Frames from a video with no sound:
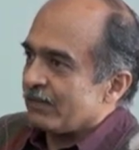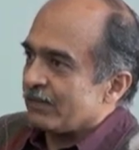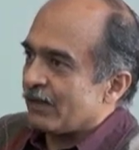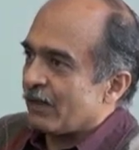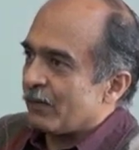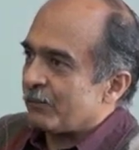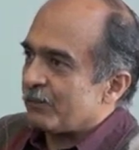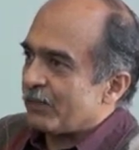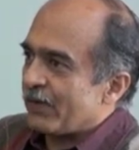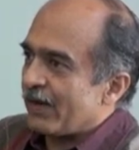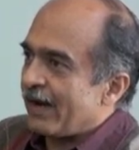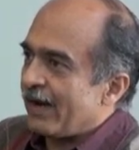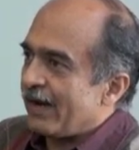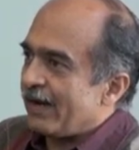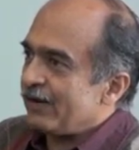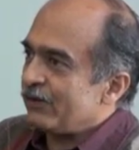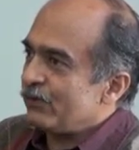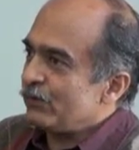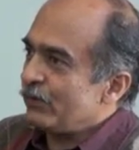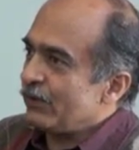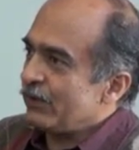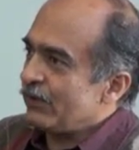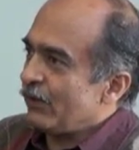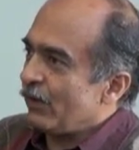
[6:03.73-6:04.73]
Now,
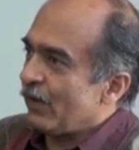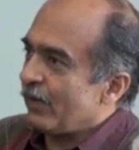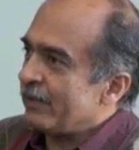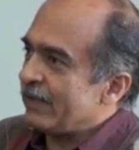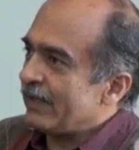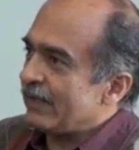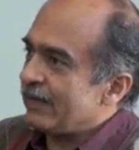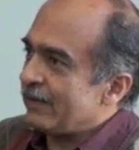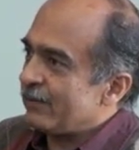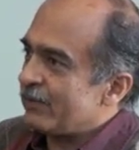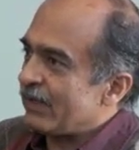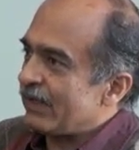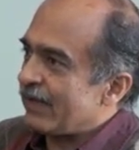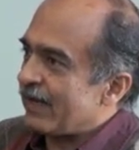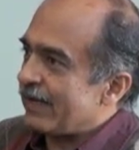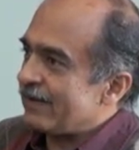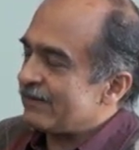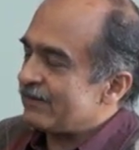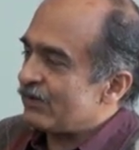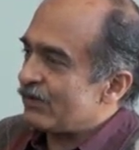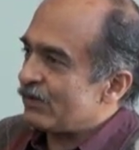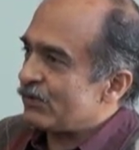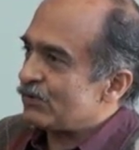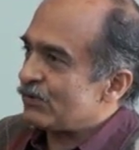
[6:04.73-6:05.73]
prior to economic
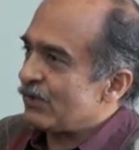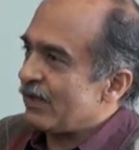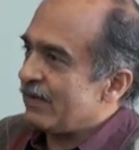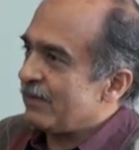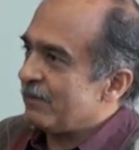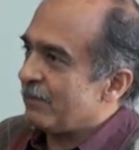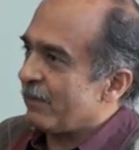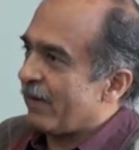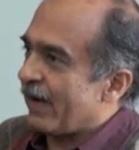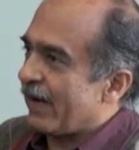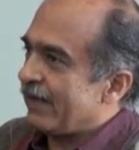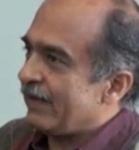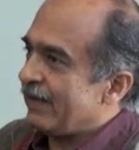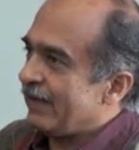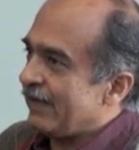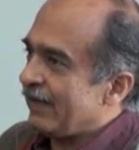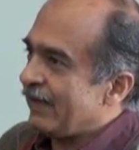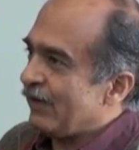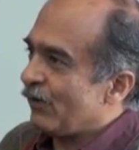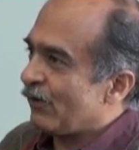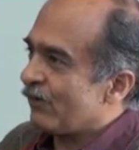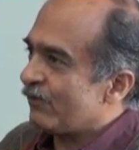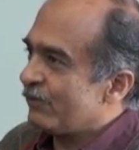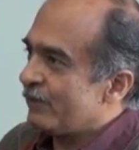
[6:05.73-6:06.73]
liberalization,
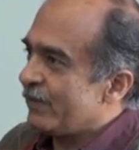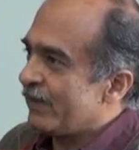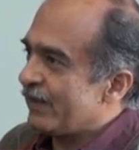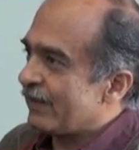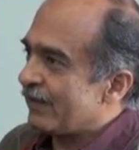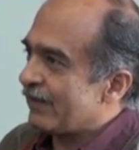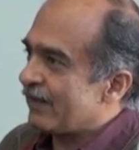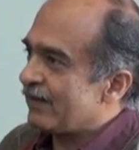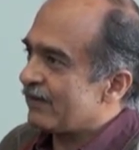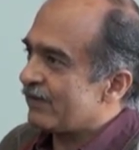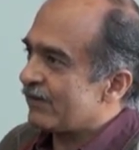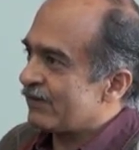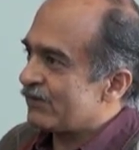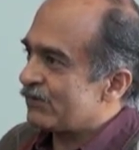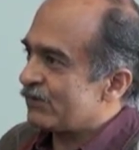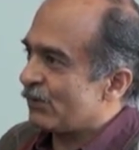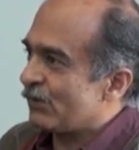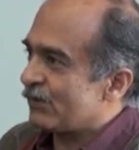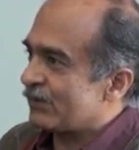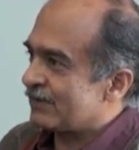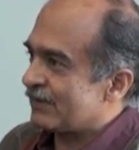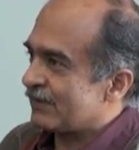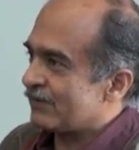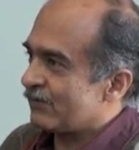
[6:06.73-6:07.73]
mining of mineral
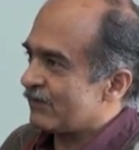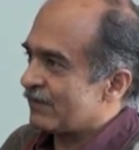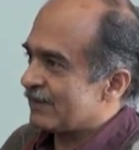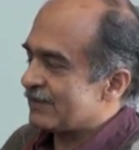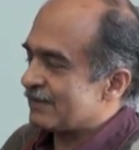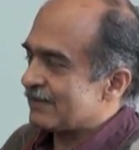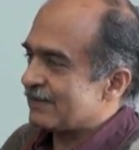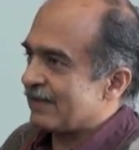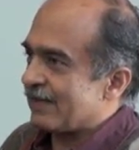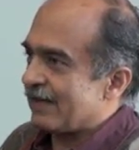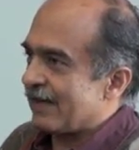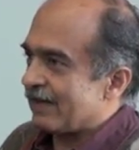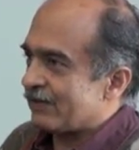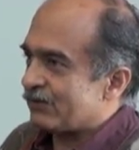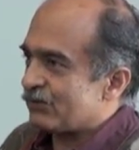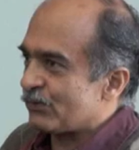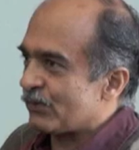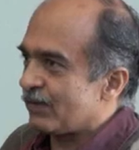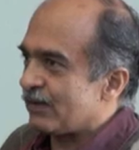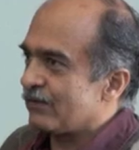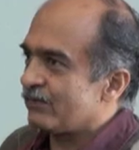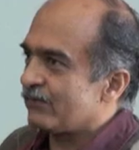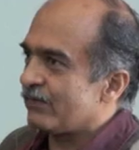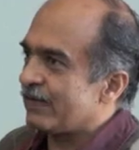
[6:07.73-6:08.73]
resources, which is the
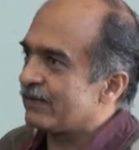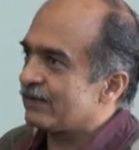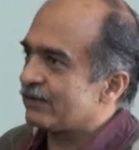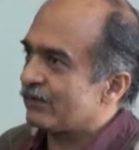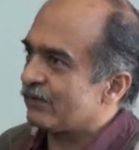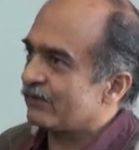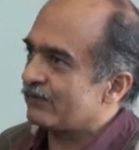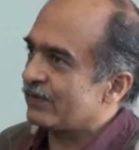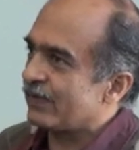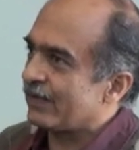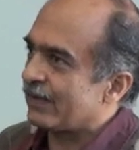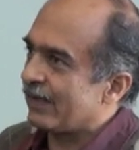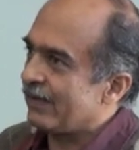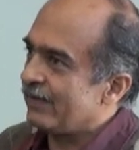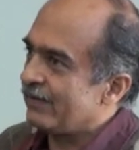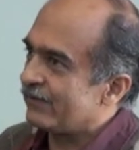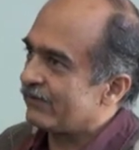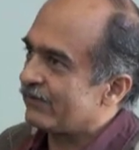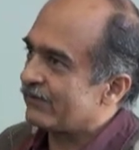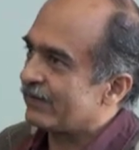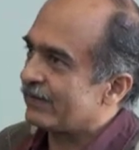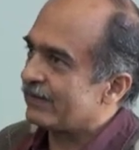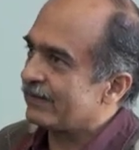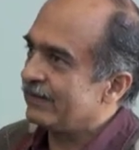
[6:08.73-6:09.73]
natural wealth of the
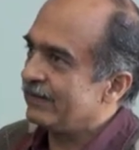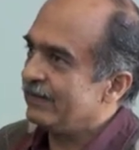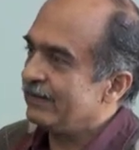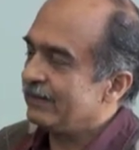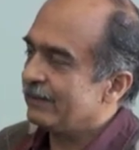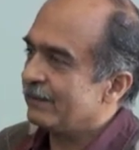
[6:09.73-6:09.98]
country,